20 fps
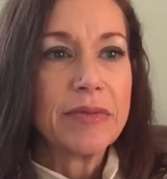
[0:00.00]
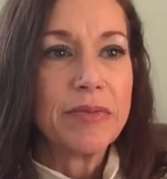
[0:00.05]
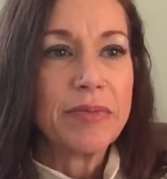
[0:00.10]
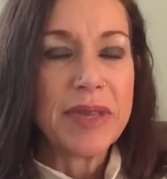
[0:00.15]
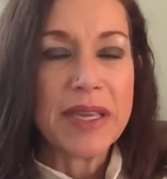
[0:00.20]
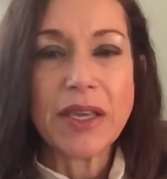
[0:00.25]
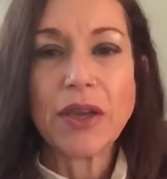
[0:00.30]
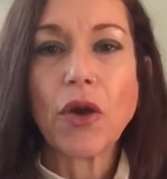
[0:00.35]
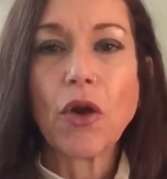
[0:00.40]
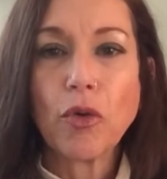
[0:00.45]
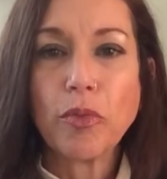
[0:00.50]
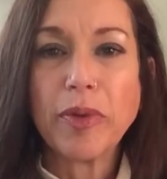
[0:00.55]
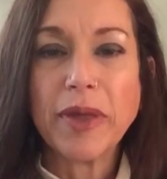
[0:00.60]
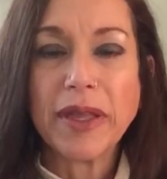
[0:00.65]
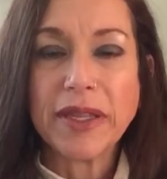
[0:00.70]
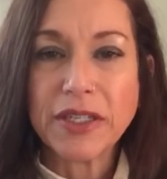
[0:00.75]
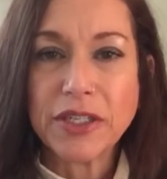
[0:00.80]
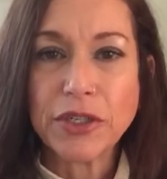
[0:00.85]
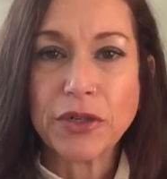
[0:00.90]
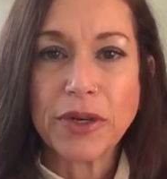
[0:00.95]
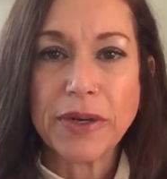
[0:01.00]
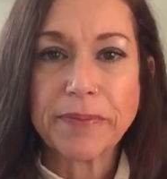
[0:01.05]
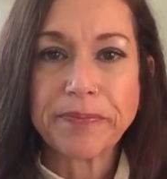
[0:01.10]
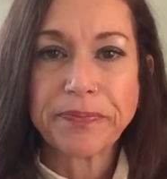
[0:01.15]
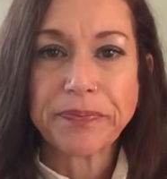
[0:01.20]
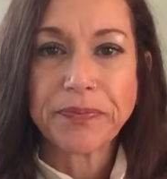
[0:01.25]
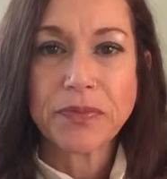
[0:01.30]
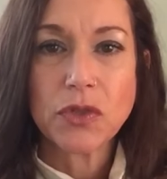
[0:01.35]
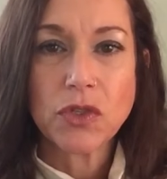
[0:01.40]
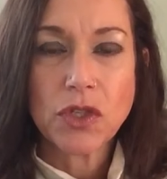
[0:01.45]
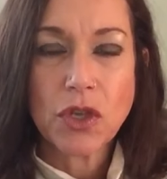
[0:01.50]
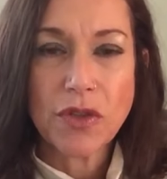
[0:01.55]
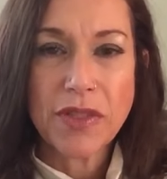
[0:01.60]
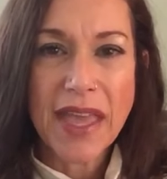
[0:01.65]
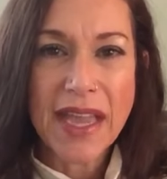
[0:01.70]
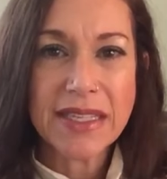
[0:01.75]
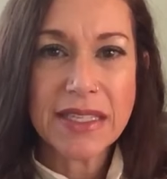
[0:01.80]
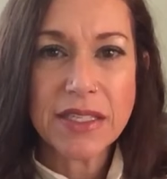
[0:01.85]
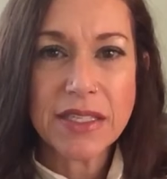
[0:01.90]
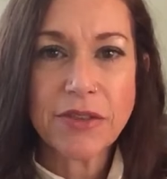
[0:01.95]
Being open to it. So
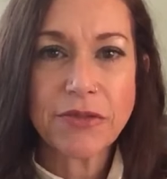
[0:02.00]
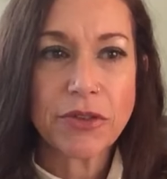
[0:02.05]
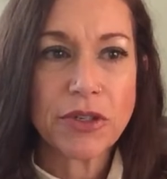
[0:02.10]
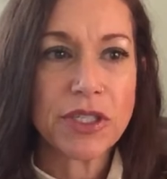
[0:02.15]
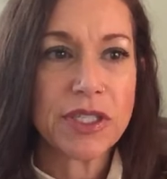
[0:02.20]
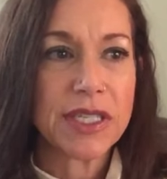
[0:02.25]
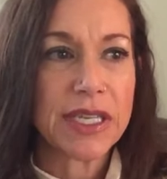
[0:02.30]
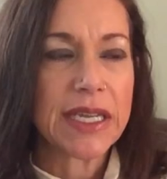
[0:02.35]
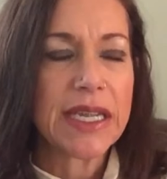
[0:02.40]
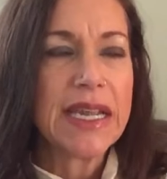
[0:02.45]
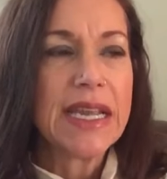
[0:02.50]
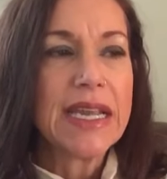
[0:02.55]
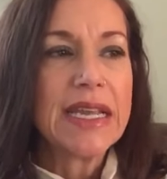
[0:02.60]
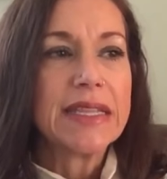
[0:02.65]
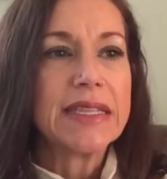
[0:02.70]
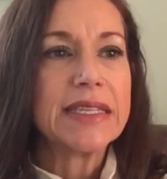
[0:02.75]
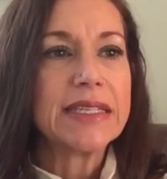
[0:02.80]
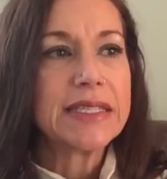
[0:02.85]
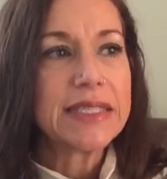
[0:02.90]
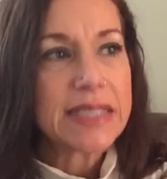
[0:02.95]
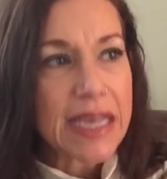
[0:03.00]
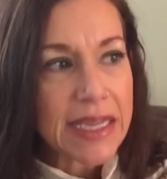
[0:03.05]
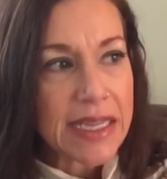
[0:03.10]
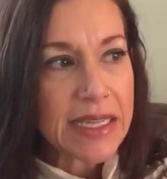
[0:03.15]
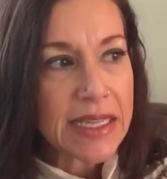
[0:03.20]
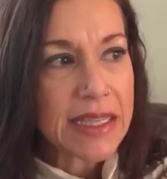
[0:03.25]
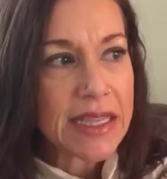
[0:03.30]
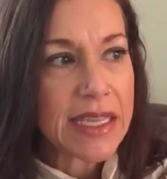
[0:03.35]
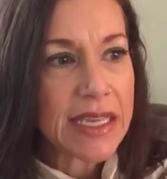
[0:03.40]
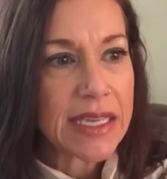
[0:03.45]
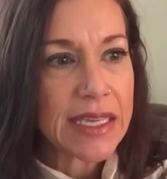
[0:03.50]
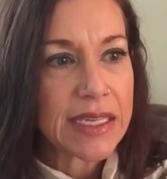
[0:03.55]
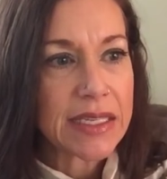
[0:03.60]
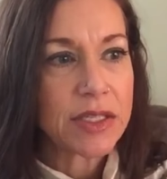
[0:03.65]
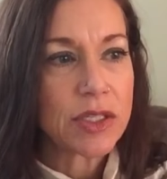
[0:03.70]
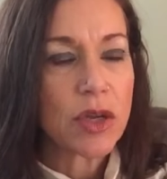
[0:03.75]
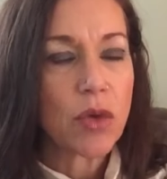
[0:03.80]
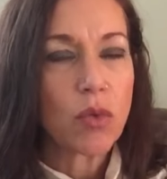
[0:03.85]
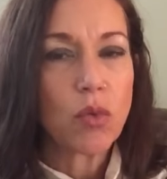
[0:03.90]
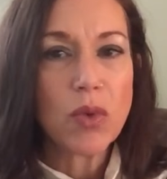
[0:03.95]
that's the first thing. The second thing
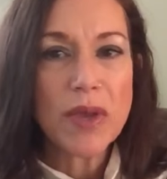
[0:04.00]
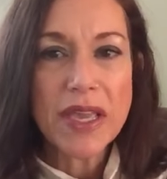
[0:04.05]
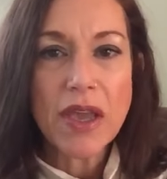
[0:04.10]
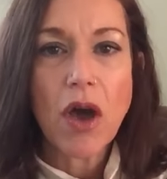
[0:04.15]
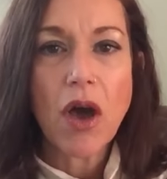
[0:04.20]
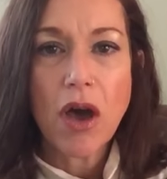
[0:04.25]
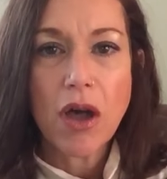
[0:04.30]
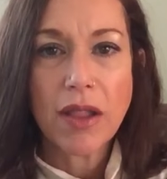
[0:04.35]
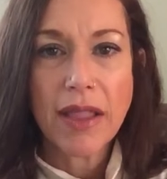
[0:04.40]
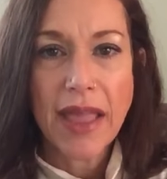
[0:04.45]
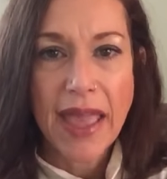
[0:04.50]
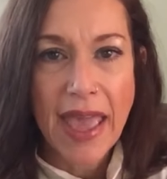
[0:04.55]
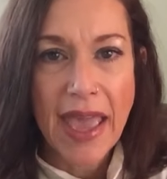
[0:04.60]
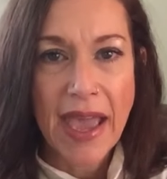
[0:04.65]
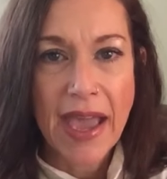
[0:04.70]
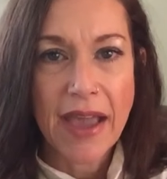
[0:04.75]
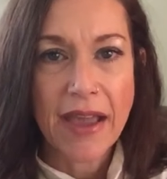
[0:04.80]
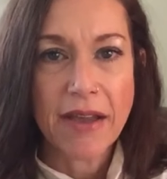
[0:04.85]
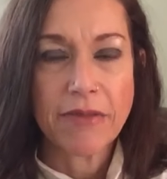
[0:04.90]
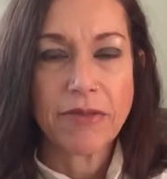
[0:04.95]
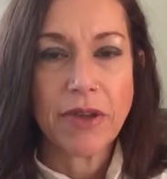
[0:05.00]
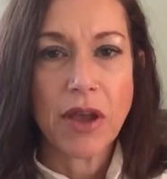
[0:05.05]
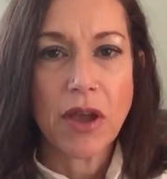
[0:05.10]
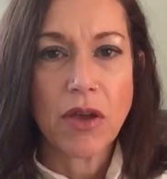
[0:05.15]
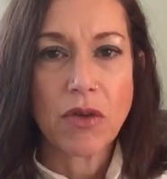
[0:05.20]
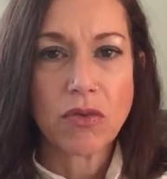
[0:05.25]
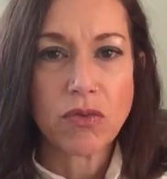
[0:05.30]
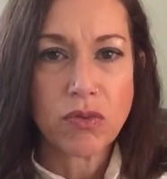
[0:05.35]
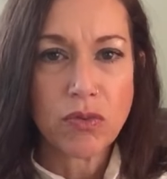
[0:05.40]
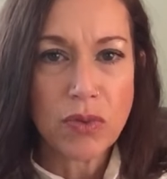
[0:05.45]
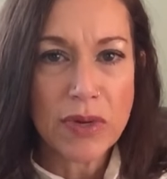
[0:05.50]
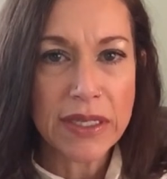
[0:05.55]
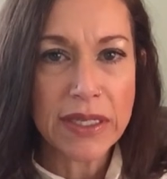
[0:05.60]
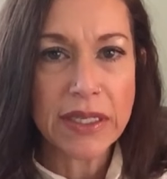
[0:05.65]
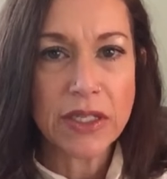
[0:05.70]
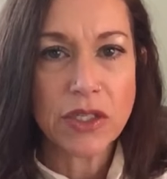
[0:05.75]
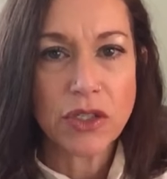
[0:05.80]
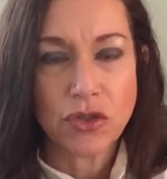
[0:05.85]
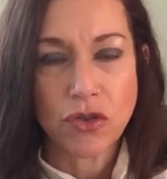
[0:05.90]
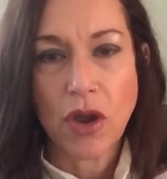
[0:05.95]
is we all have a
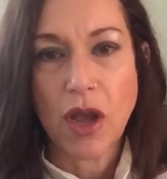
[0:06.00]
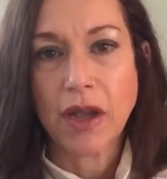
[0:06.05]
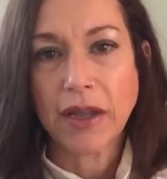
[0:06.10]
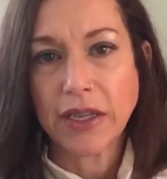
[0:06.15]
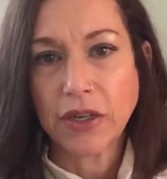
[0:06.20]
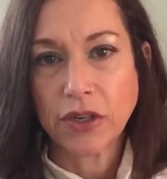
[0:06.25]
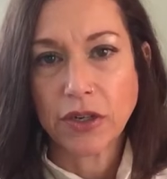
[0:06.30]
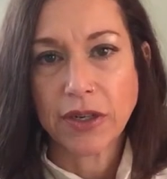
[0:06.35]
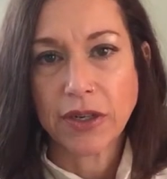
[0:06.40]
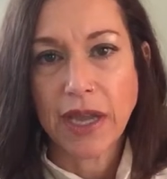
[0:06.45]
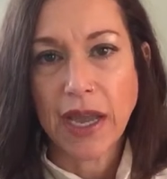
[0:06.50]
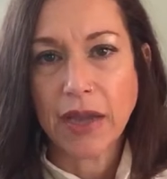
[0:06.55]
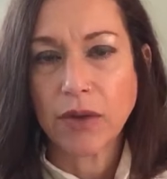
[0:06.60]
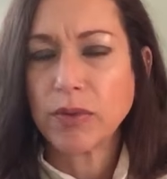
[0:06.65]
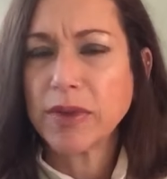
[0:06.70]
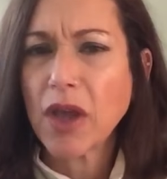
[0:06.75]
really strong inner guide.